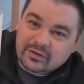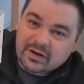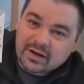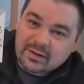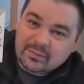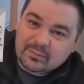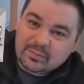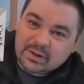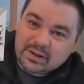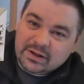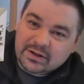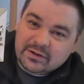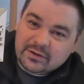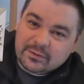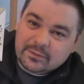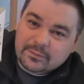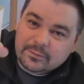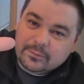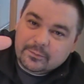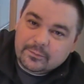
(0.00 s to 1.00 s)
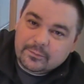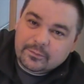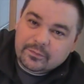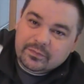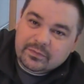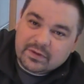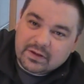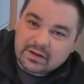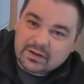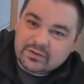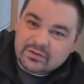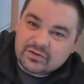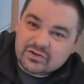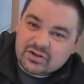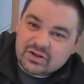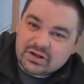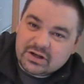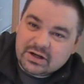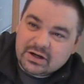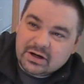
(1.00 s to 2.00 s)
nameplate and the
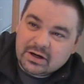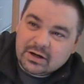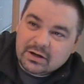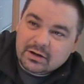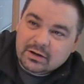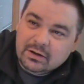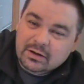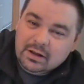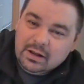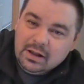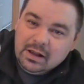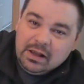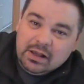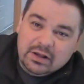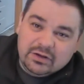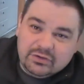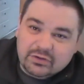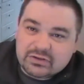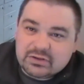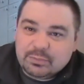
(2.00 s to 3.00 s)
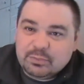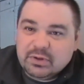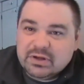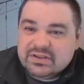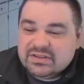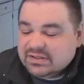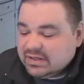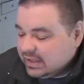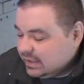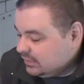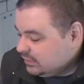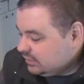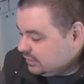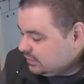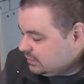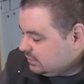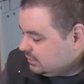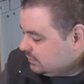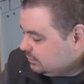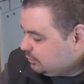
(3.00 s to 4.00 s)
generic. So it's a pretty
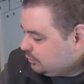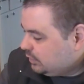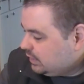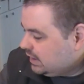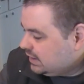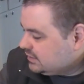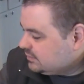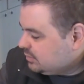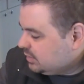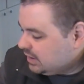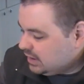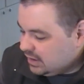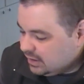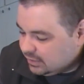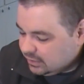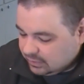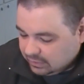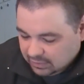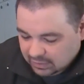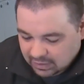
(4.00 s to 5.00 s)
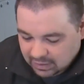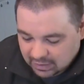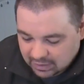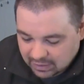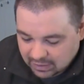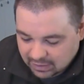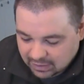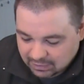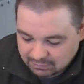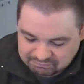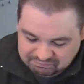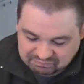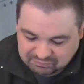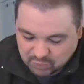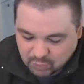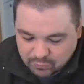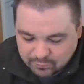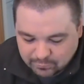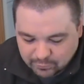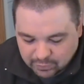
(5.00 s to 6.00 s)
standard prize pack.
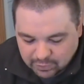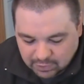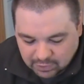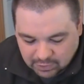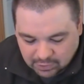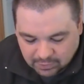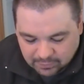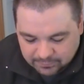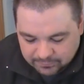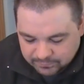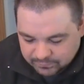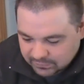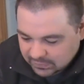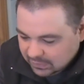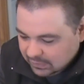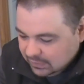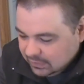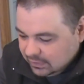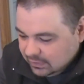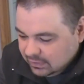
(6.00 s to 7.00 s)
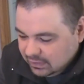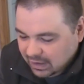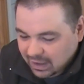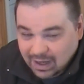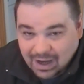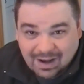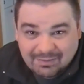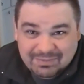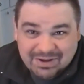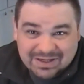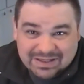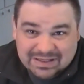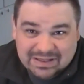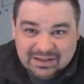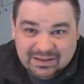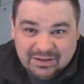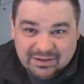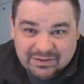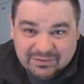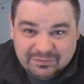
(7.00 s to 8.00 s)
Overall, I'm not
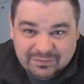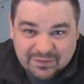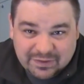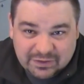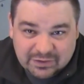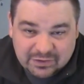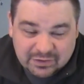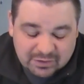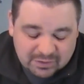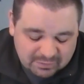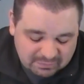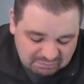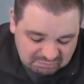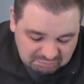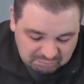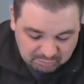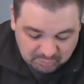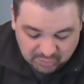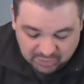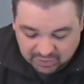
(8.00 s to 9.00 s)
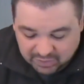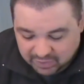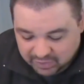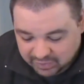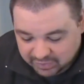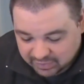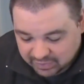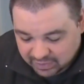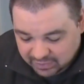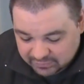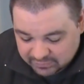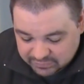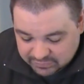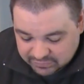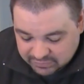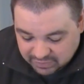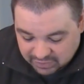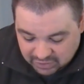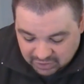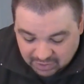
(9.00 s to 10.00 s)
keen on the figure, but everything
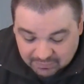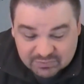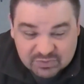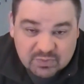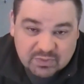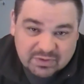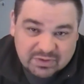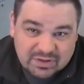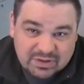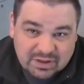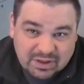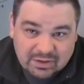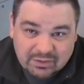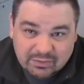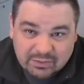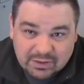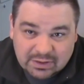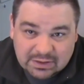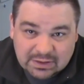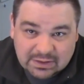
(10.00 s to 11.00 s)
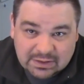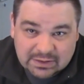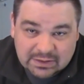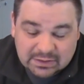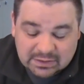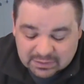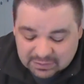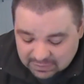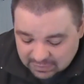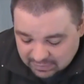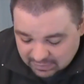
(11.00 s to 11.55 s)
that comes with it I really like.